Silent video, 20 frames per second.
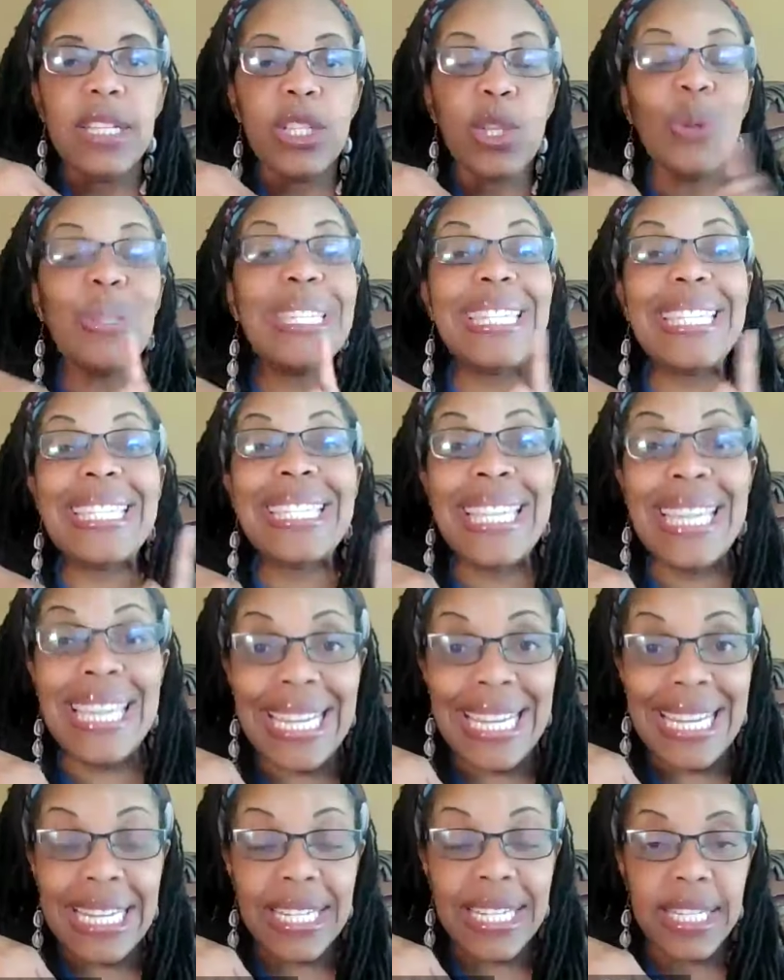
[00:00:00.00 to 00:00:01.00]
So
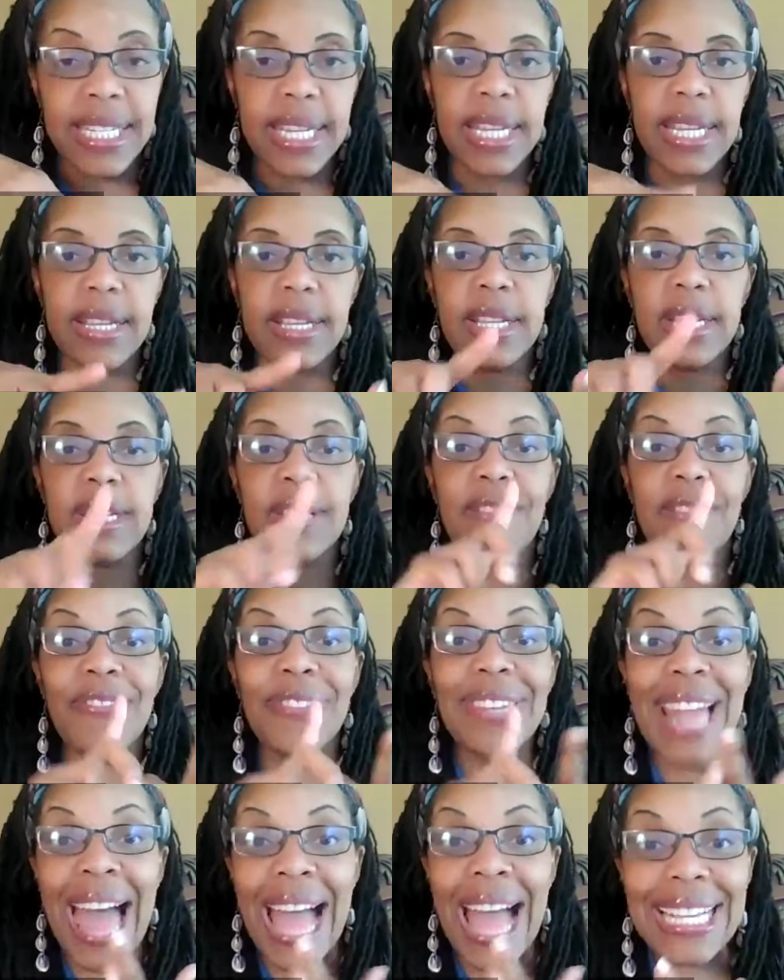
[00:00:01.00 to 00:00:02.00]
seeds,
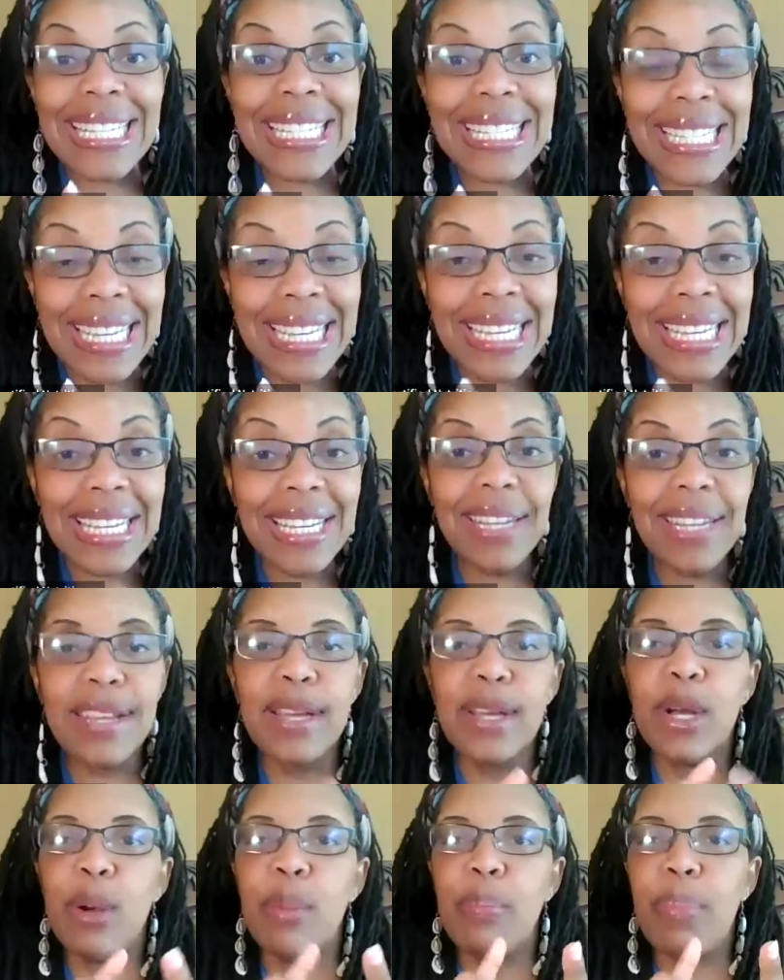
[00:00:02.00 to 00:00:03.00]
flaxseed,
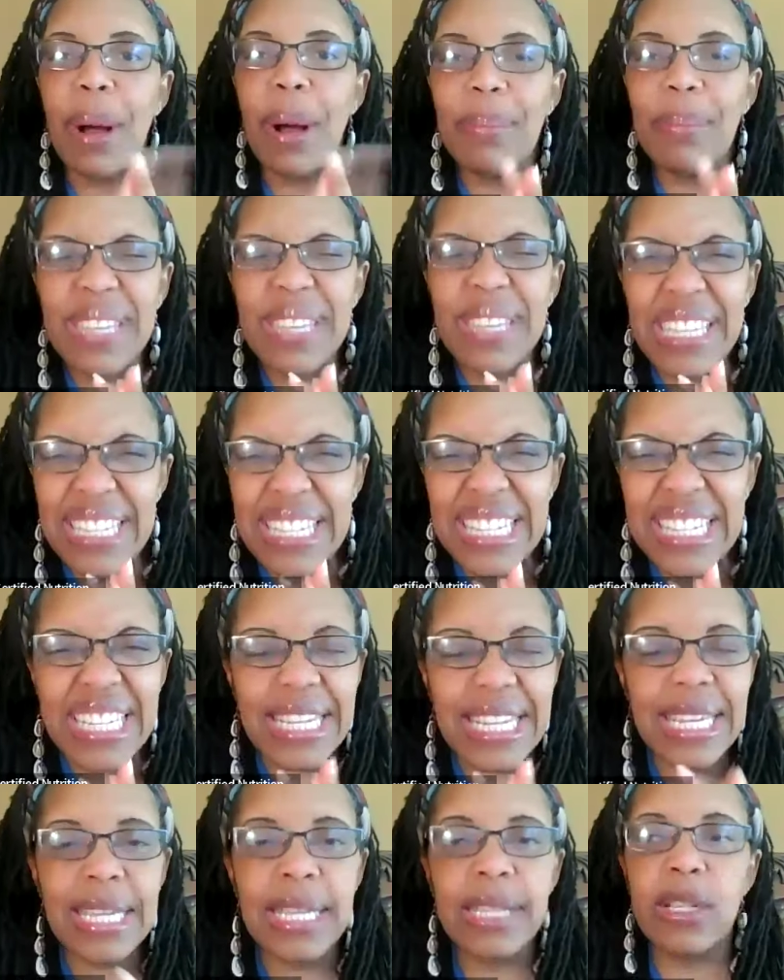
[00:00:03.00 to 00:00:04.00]
pumpkin
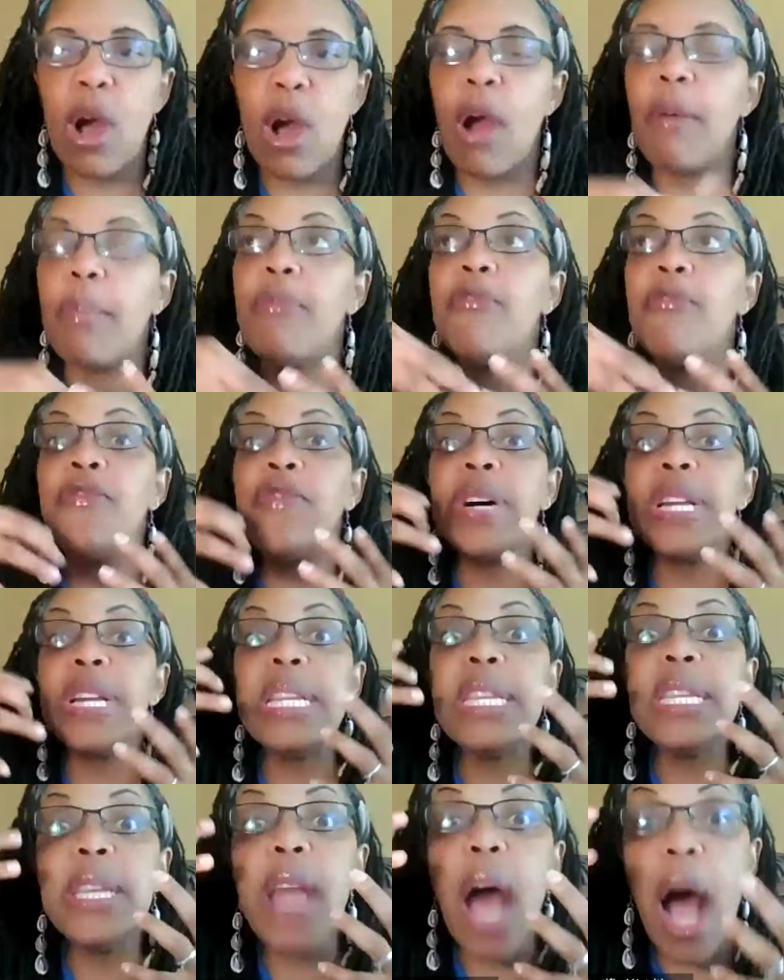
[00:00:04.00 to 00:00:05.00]
seeds are
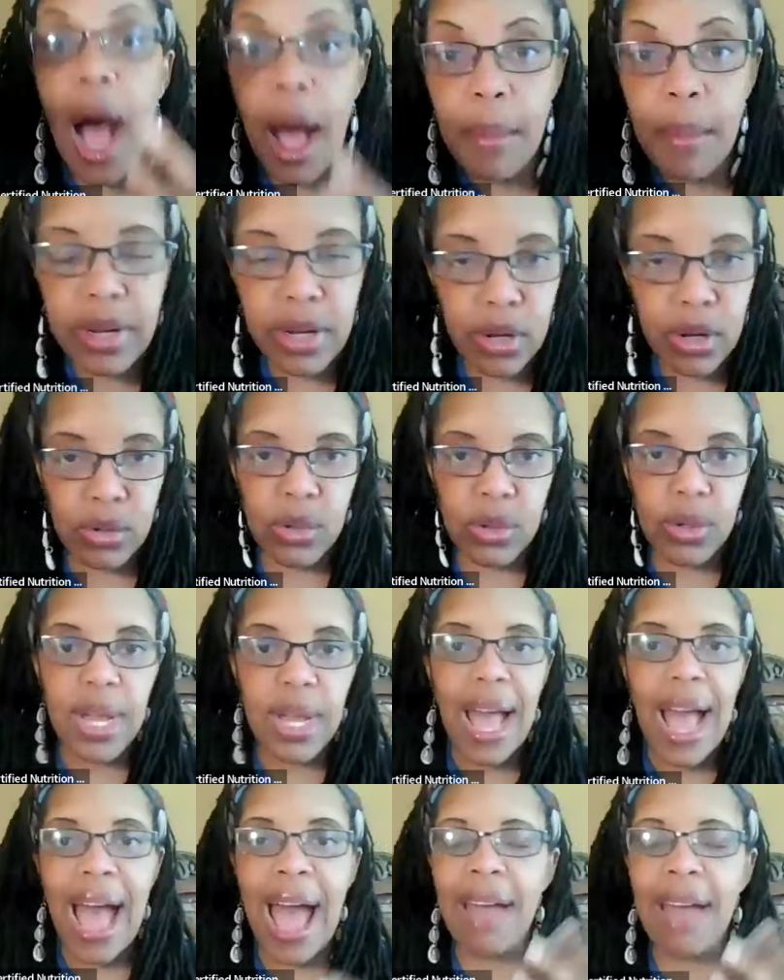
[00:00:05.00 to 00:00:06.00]
phenomenal.
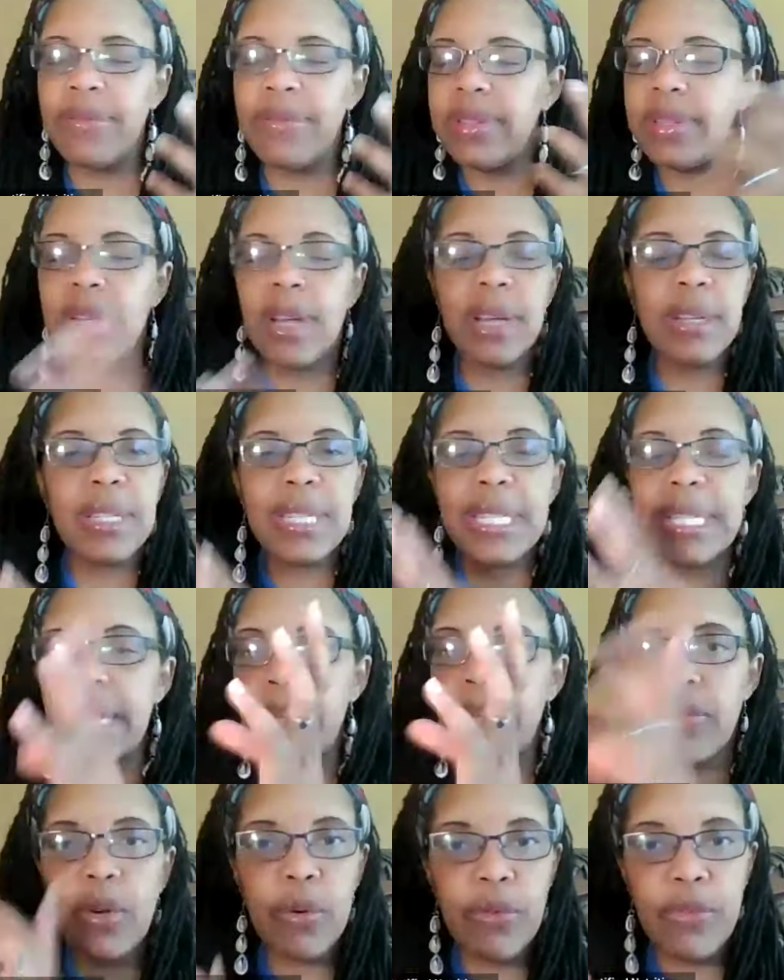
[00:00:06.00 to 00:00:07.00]
I've done
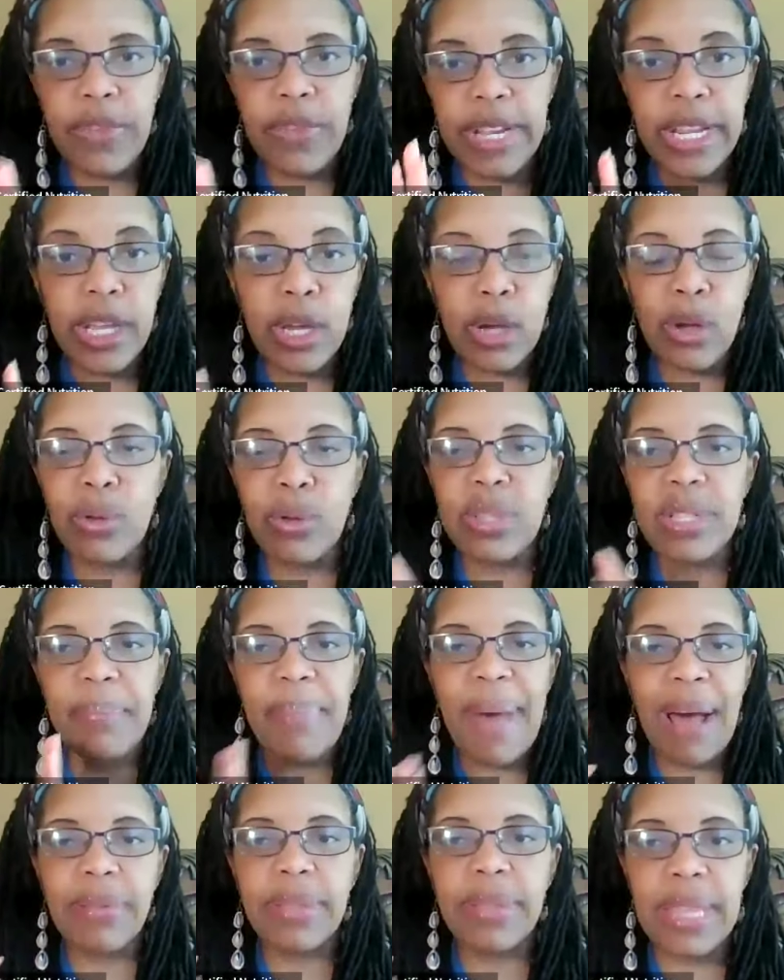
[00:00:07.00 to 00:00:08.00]
several videos
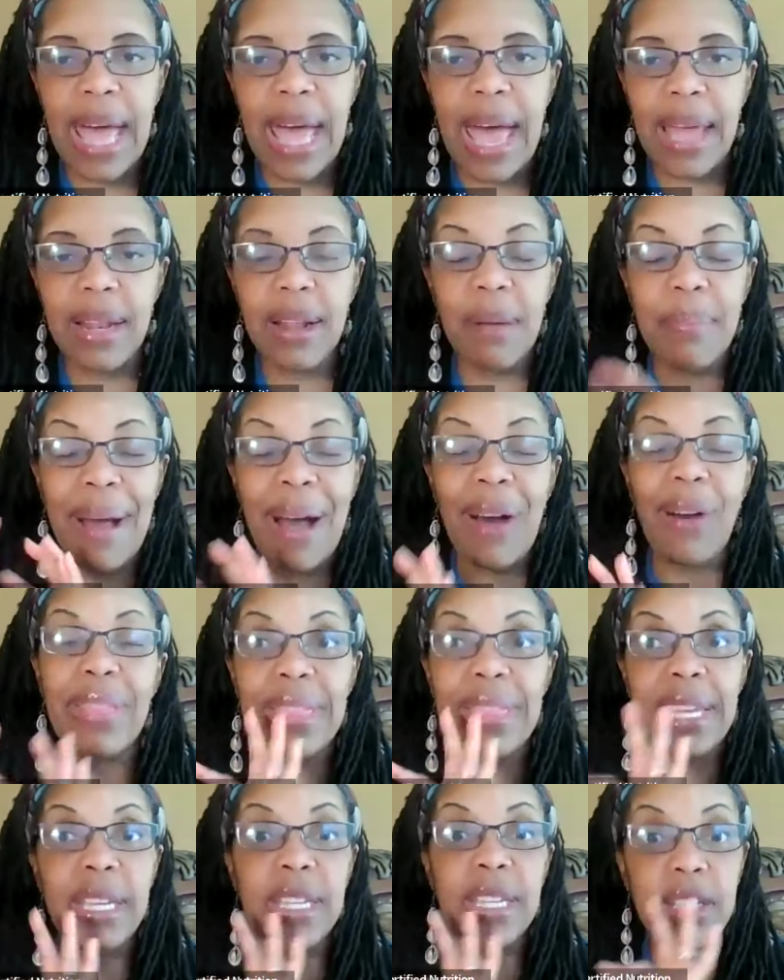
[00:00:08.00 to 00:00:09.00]
about that,
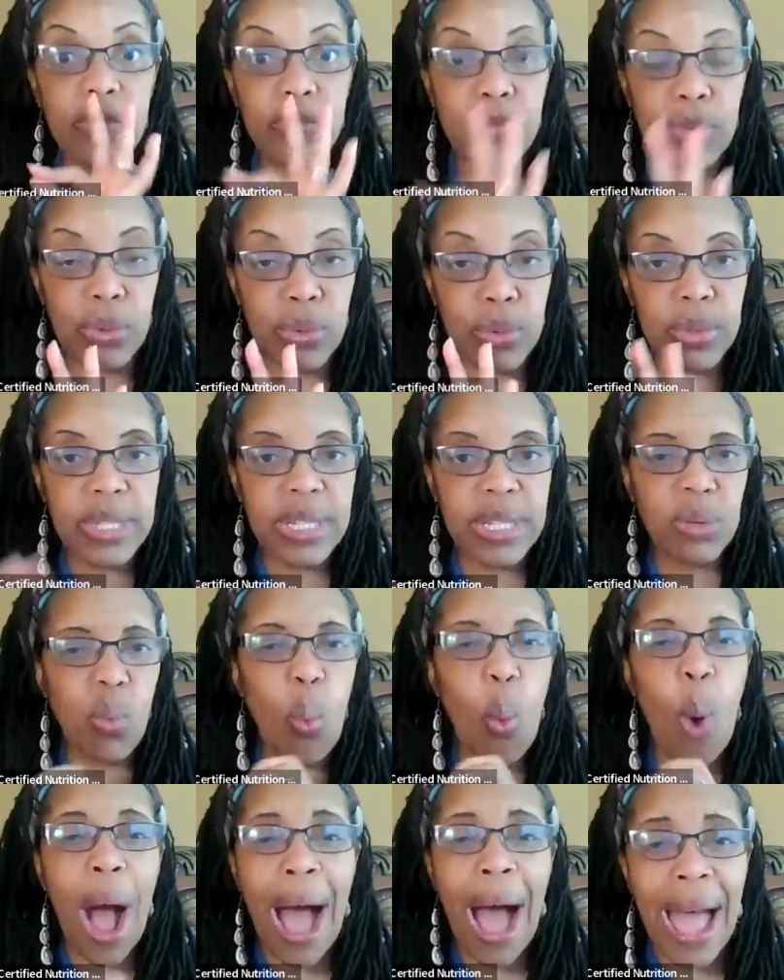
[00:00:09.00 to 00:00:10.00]
about these foods
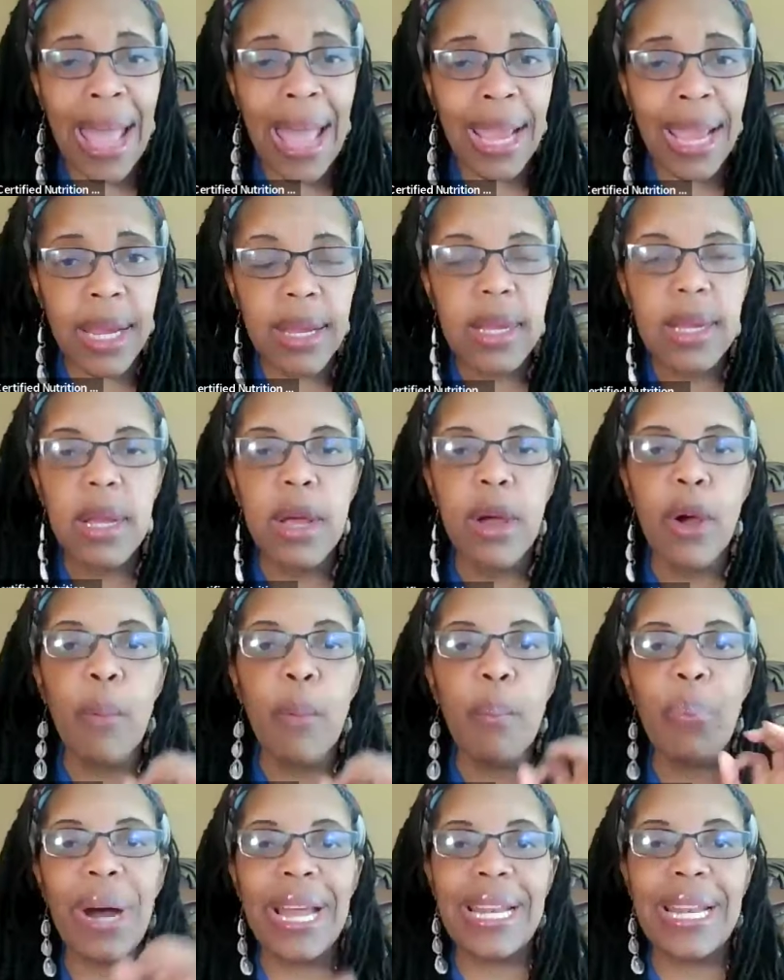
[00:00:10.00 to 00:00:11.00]
and why,
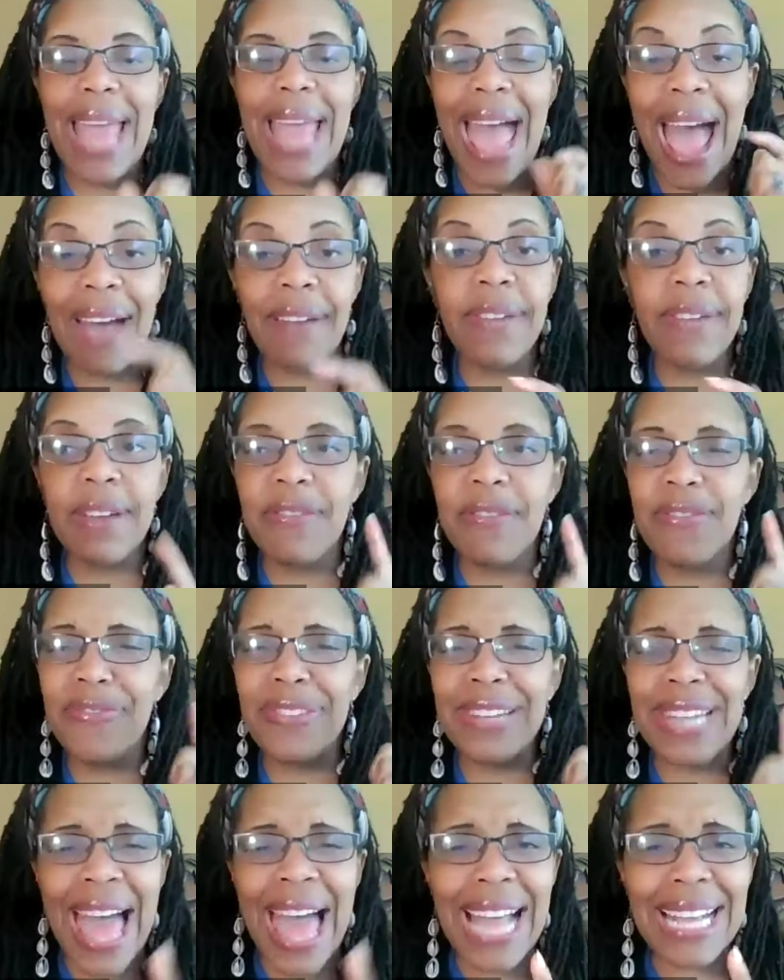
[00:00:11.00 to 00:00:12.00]
but having
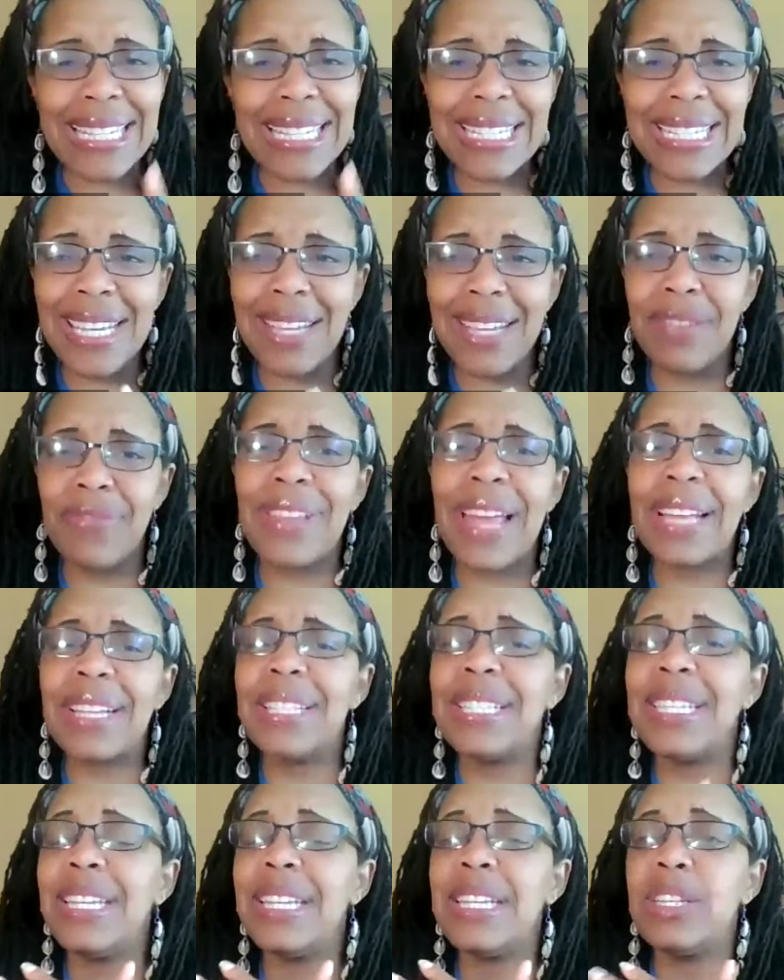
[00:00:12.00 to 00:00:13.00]
flaxseed
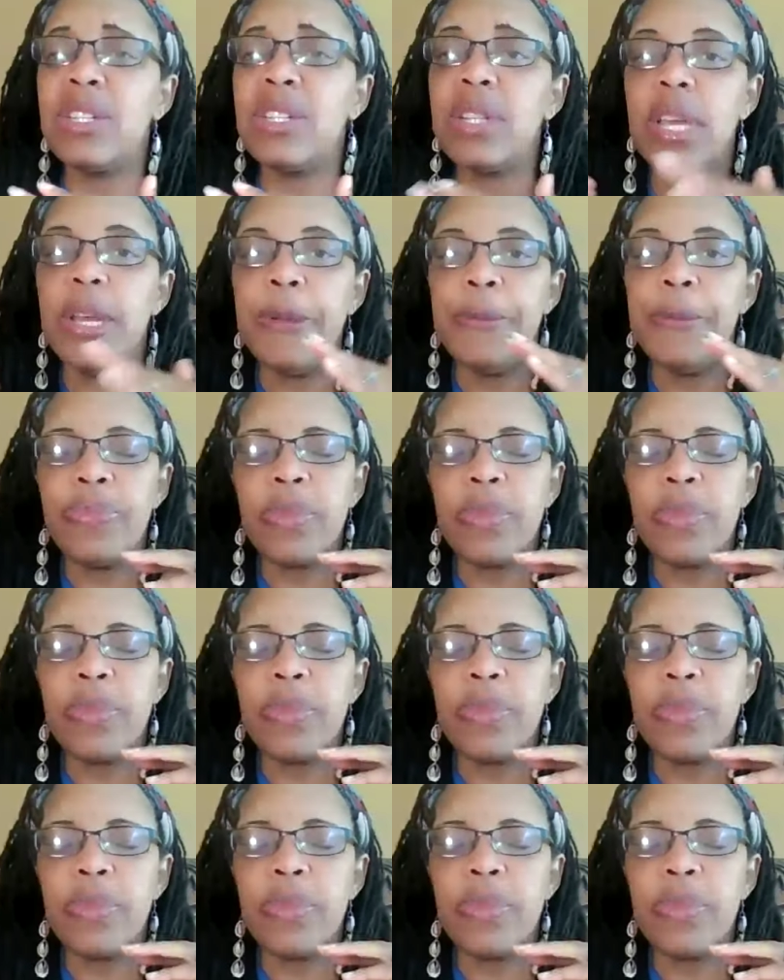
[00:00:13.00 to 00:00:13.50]
is